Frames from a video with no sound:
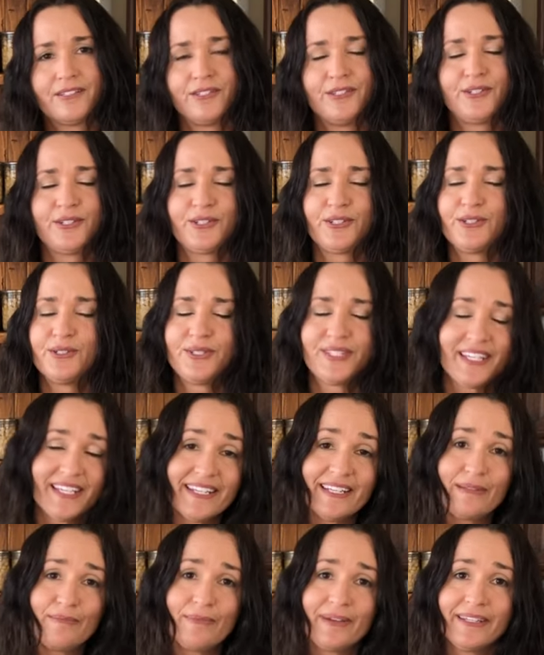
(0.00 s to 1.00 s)
You can use
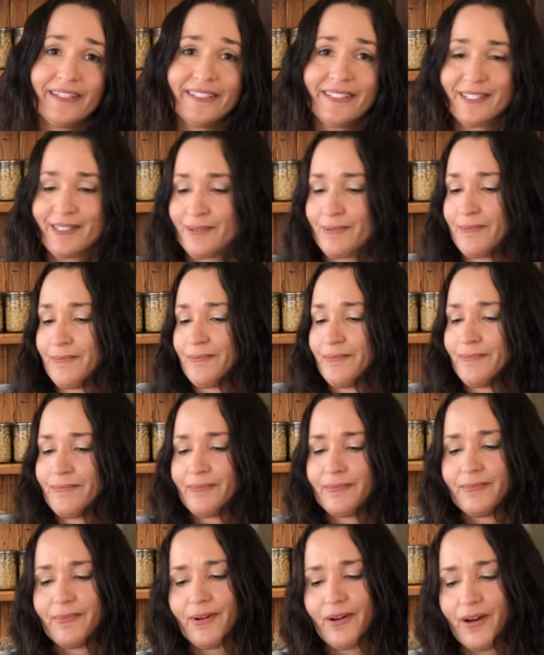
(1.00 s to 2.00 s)
any meat.
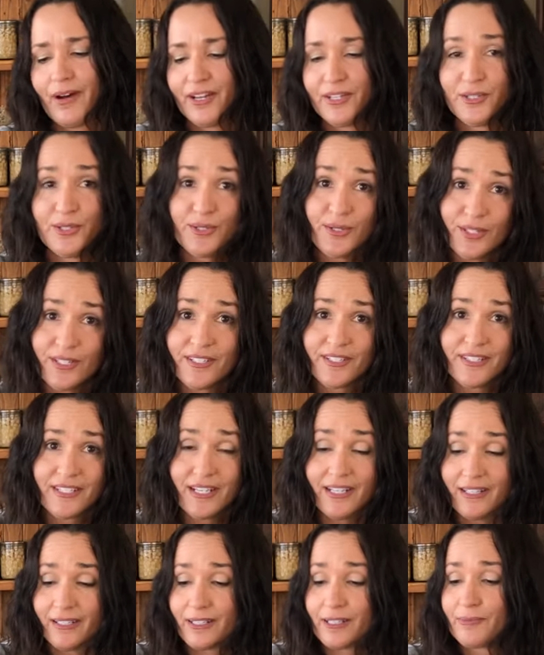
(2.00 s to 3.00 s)
I used
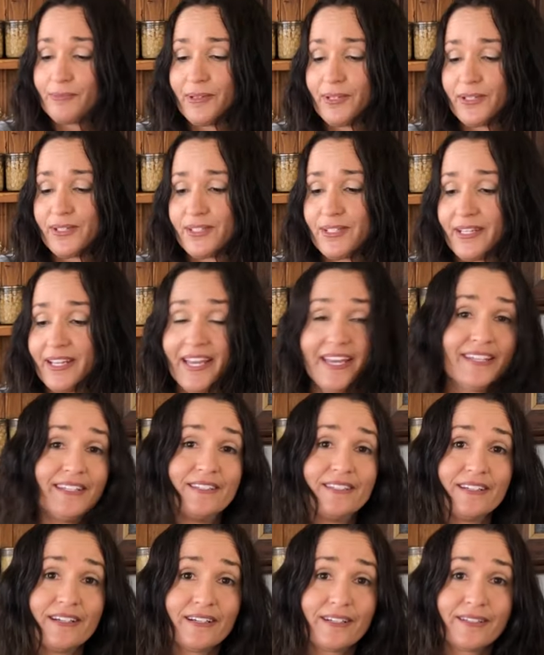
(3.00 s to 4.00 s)
duck because I
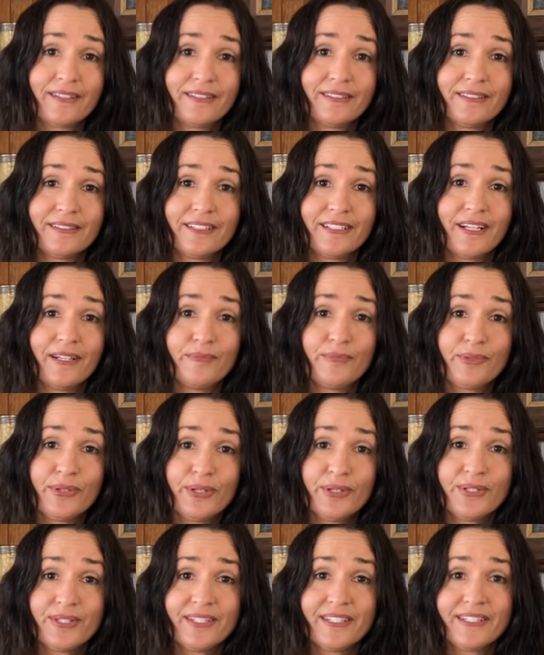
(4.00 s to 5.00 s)
had duck that I'd
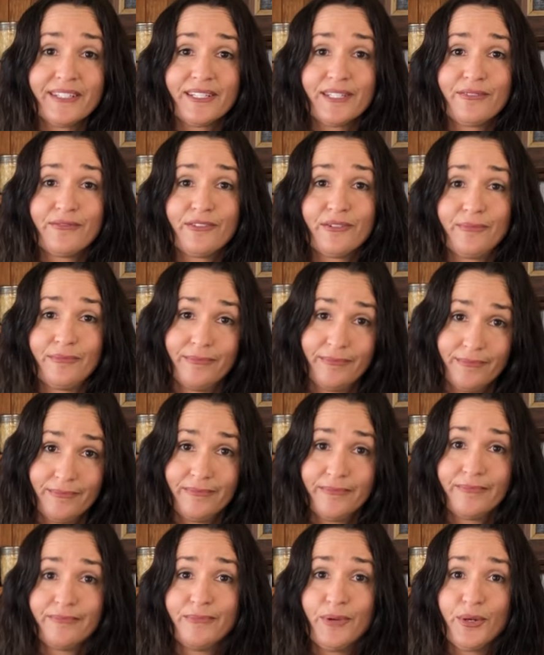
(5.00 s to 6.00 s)
processed from
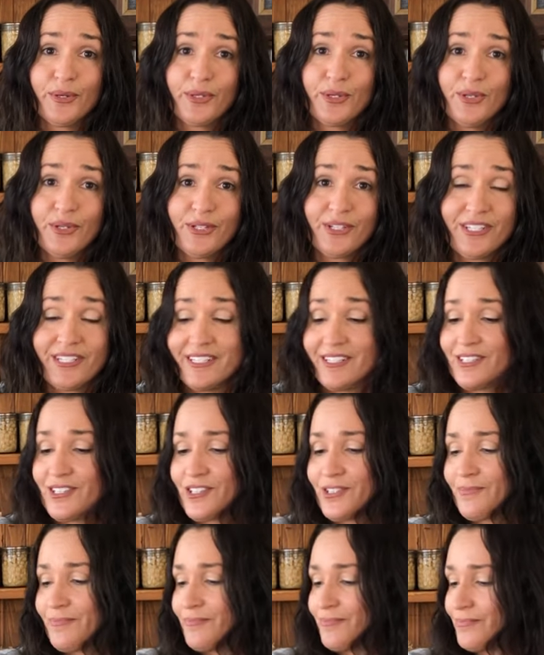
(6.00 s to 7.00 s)
Moat Cottage.